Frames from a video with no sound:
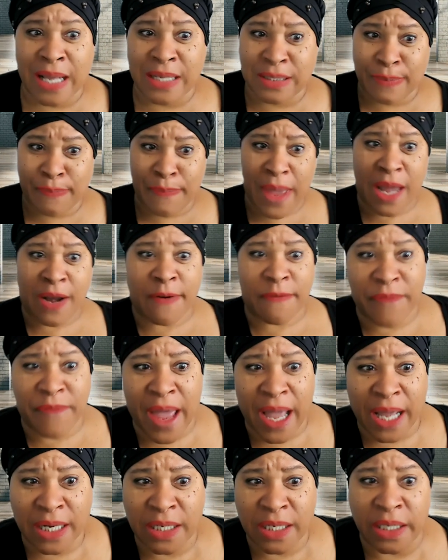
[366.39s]
As a matter of
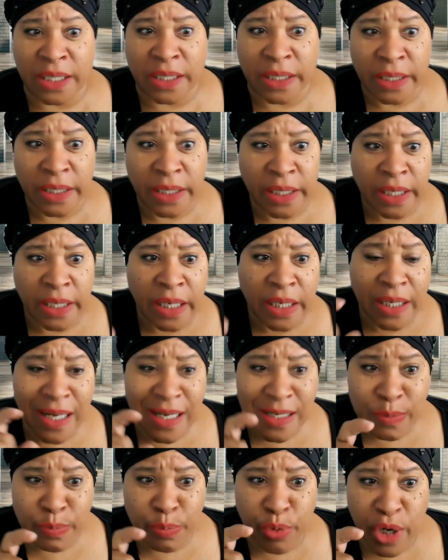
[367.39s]
fact, look,
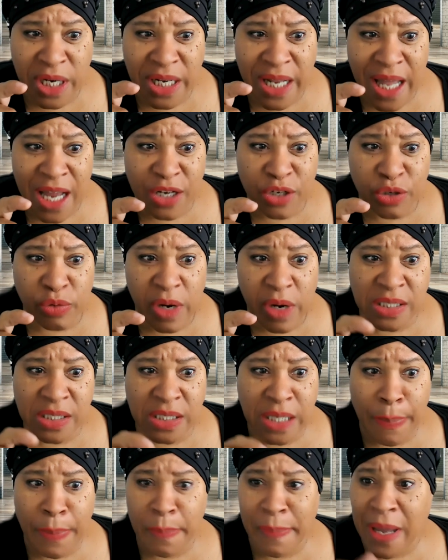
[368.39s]
let's bring that
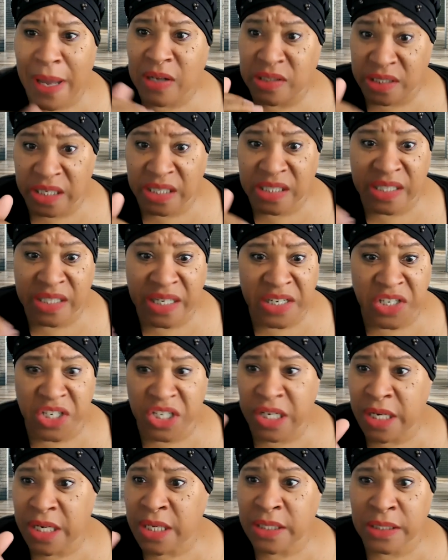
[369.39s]
dress up about 6
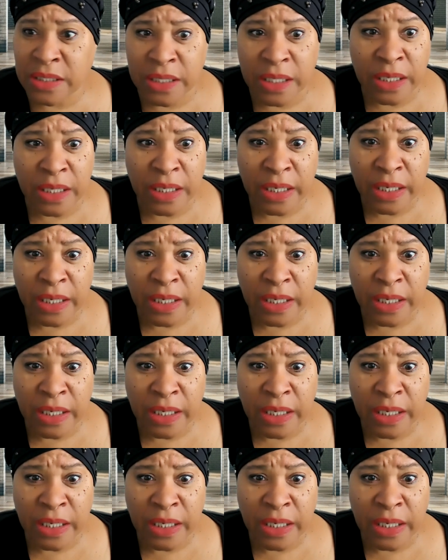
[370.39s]
inches.